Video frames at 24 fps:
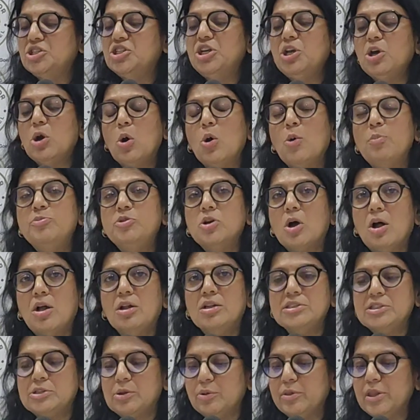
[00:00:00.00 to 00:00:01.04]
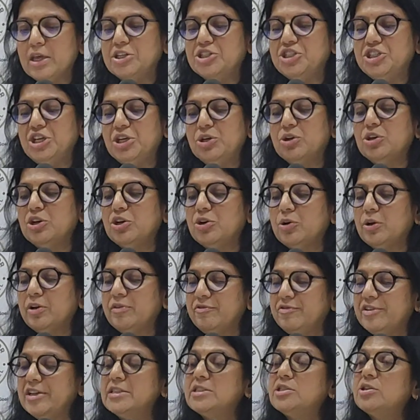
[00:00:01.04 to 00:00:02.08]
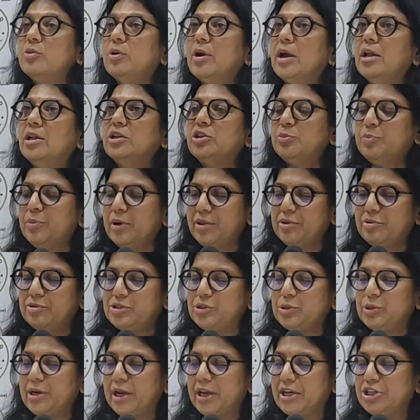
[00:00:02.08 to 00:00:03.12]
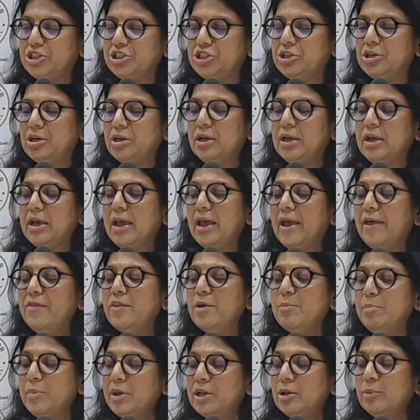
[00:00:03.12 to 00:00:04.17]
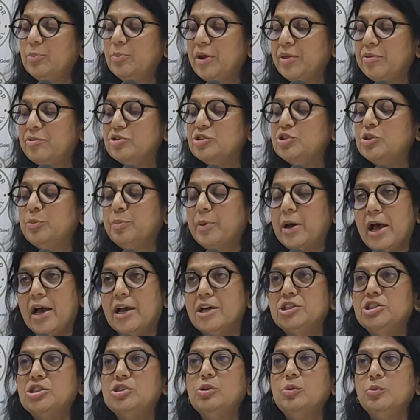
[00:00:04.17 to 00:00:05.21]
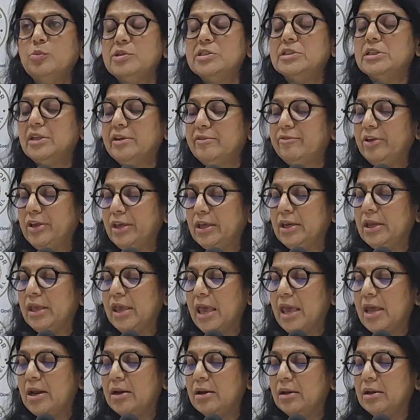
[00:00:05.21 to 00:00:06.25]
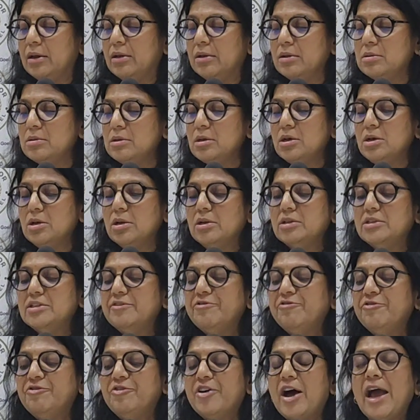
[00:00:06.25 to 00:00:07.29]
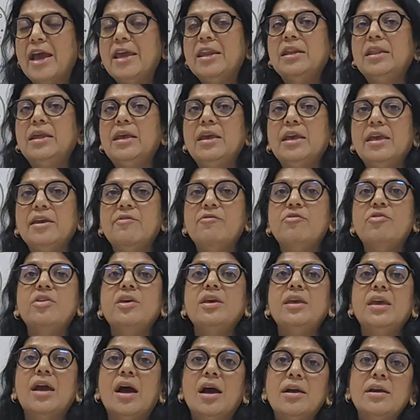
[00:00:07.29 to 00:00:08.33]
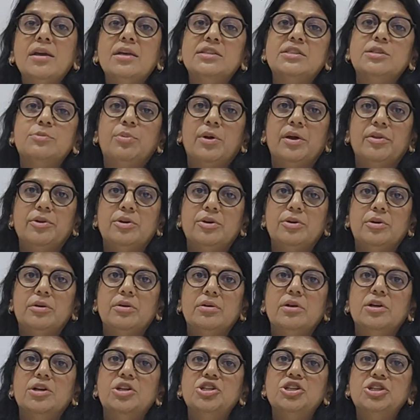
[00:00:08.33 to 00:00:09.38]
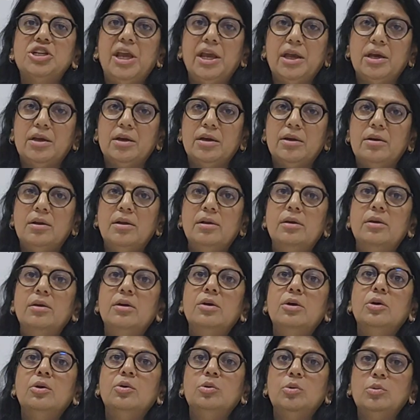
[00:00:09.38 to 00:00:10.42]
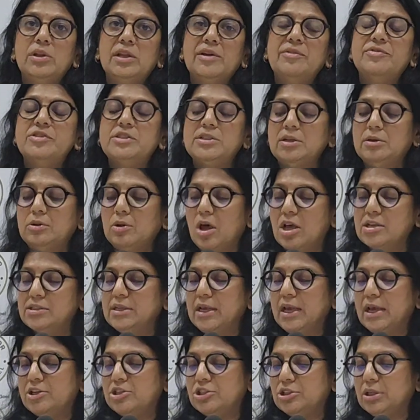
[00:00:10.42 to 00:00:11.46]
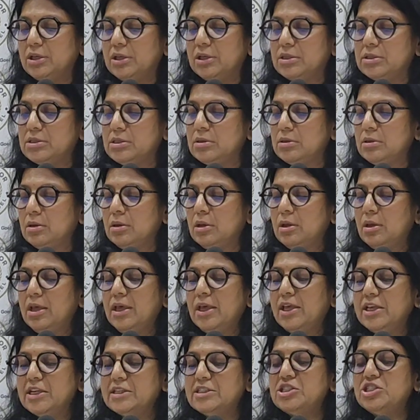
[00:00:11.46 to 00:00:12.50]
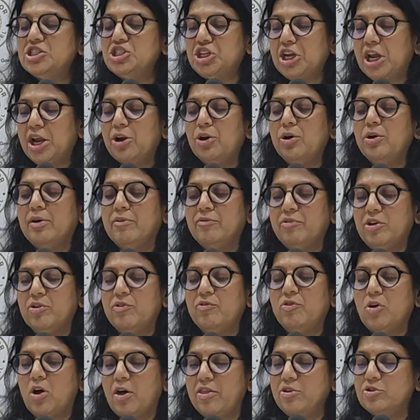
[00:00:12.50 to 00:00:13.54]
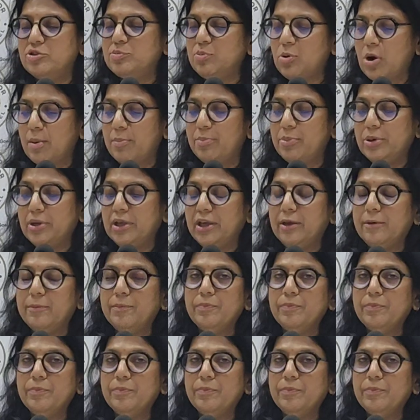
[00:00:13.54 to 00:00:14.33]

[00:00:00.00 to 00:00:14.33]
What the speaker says: She hoped also that she could convince her elder brother Suresh and the middle brother Subhash, who was living in Canada, to finally give the youngest brother, Shekhar, who lives in Los Angeles, his share of their father's property.